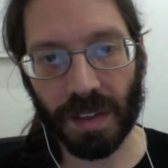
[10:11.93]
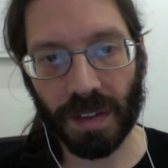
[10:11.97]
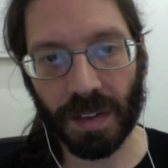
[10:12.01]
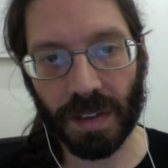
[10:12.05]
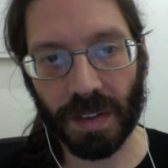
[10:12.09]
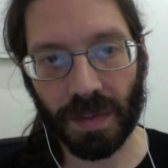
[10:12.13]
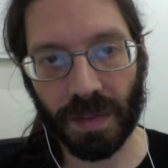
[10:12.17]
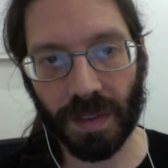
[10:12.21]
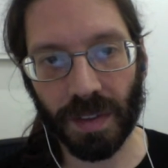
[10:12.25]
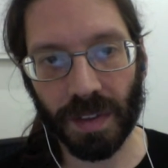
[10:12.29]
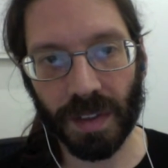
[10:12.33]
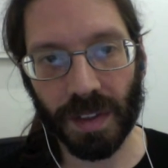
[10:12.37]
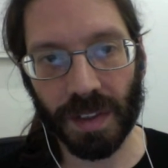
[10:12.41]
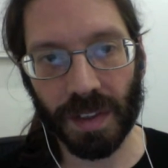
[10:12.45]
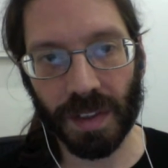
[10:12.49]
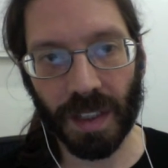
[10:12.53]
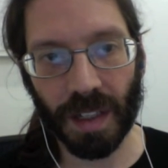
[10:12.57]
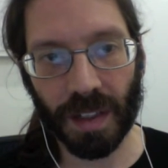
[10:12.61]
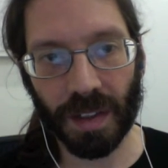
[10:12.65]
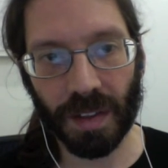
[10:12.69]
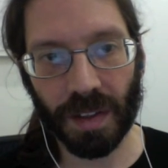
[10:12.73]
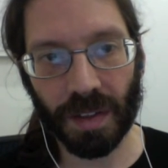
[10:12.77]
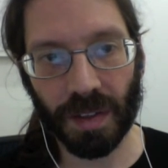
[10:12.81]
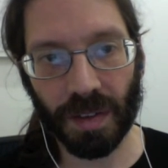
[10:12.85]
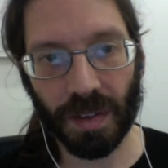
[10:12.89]
for
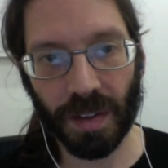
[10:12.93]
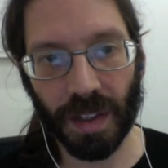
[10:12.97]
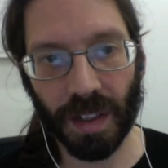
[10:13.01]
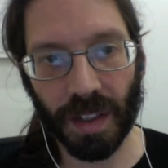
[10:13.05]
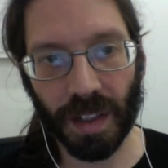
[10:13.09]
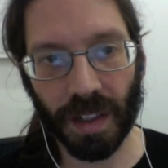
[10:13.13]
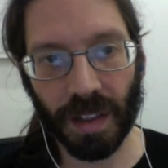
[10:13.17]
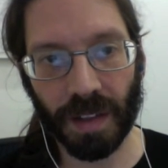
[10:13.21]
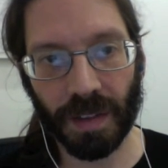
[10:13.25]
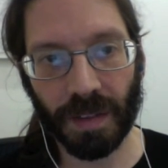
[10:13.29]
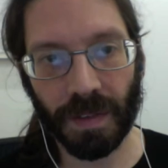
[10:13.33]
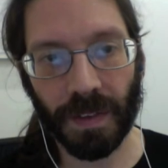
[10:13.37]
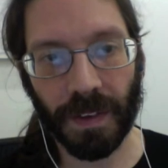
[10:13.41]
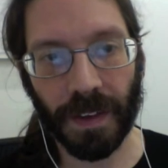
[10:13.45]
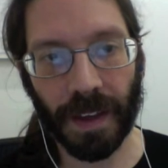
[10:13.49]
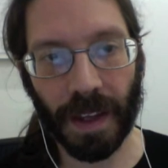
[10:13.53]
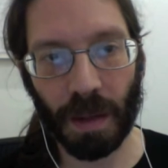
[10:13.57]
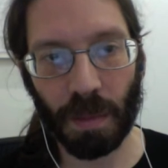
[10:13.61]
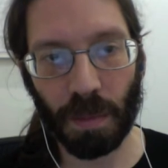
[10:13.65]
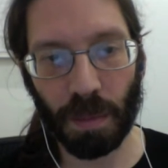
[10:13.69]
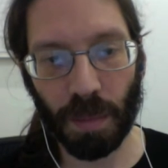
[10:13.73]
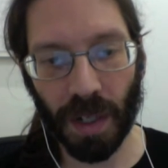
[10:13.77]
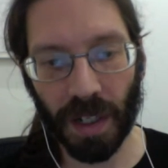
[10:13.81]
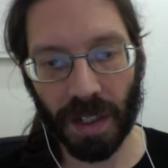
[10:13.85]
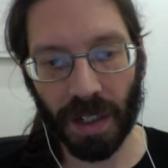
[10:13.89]
centering a
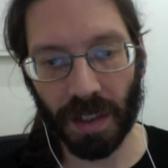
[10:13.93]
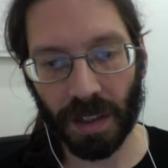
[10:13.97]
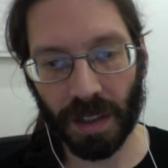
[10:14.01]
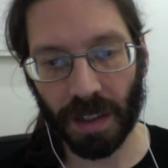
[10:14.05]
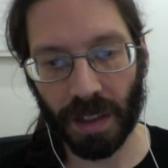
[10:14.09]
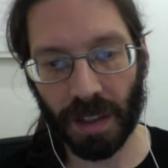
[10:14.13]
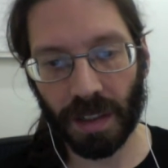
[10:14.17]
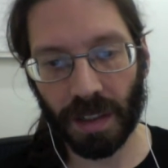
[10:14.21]
button.